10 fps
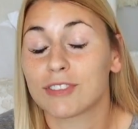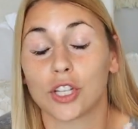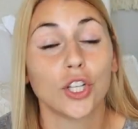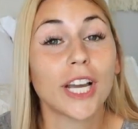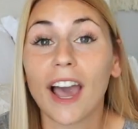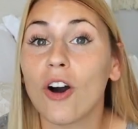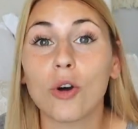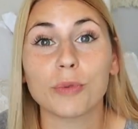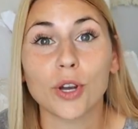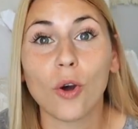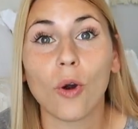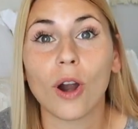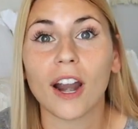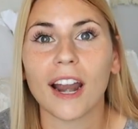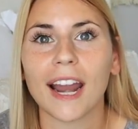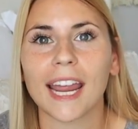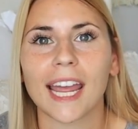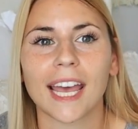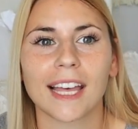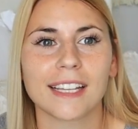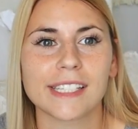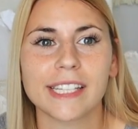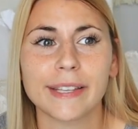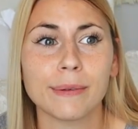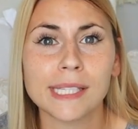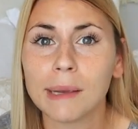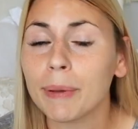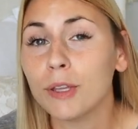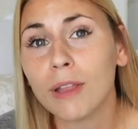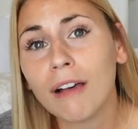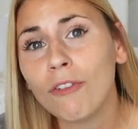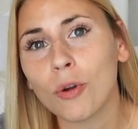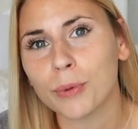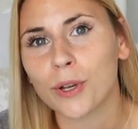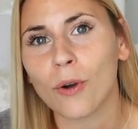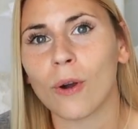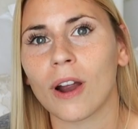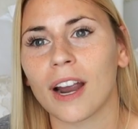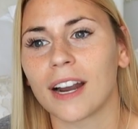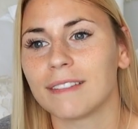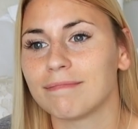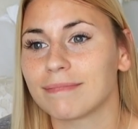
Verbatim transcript: to look at home decor, and he was like, but you love home decor.